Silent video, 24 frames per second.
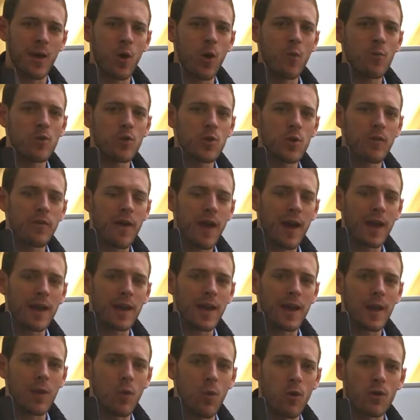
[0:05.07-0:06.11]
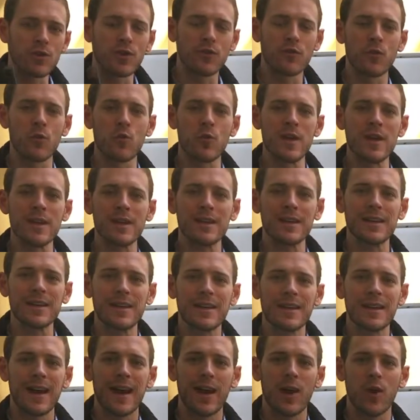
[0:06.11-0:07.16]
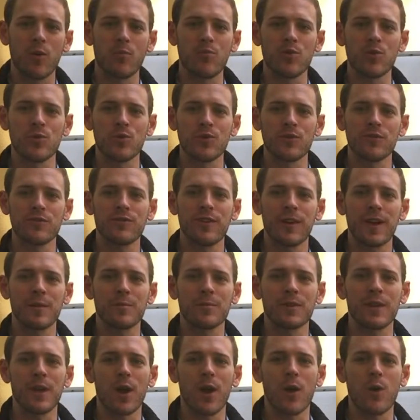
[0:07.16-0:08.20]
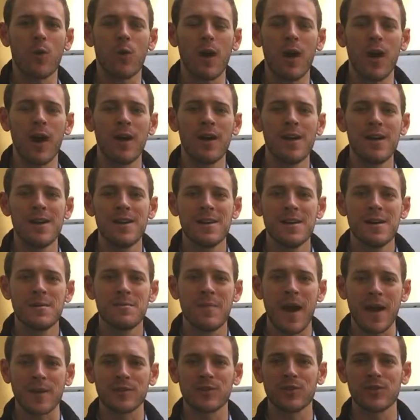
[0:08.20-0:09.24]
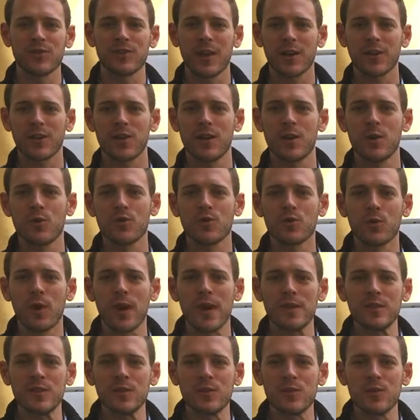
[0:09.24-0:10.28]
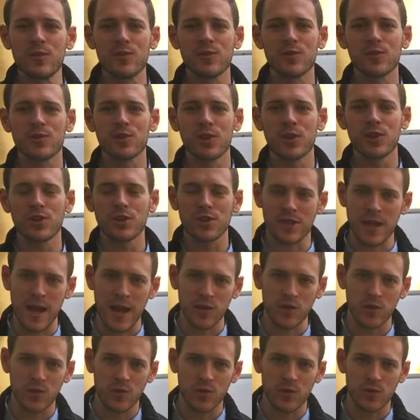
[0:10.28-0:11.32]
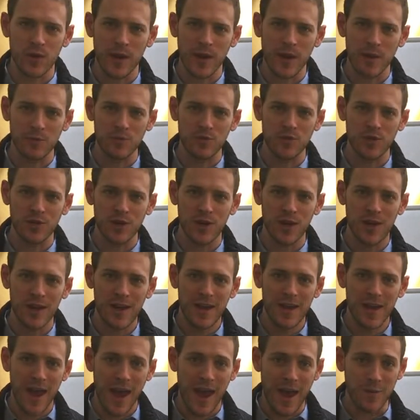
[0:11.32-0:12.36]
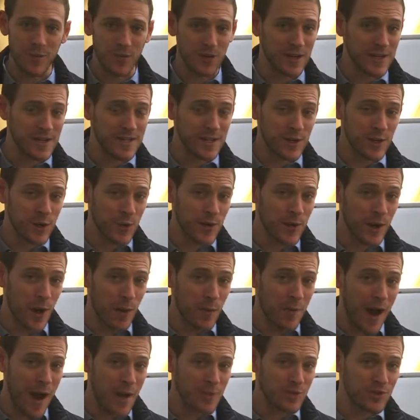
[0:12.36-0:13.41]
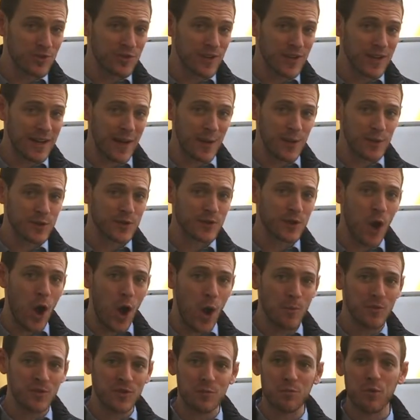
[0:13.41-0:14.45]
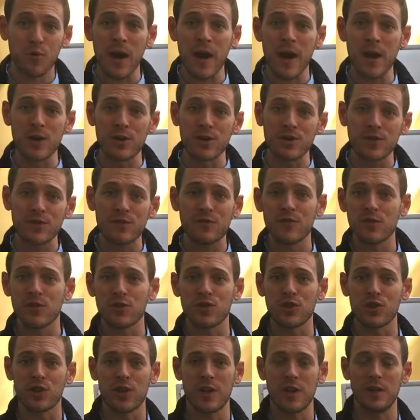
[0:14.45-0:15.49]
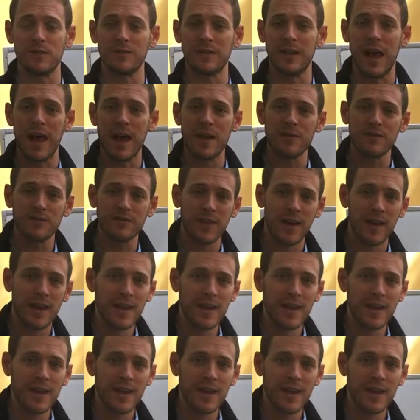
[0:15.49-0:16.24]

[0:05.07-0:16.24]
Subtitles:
hope you have had a wonderful week. I hope you and your family are well. Pastor Stecker here with Grace Lutheran Church in Nashua, New Hampshire, and we're continuing our Bible study on the Psalms, prayers for the journey of life.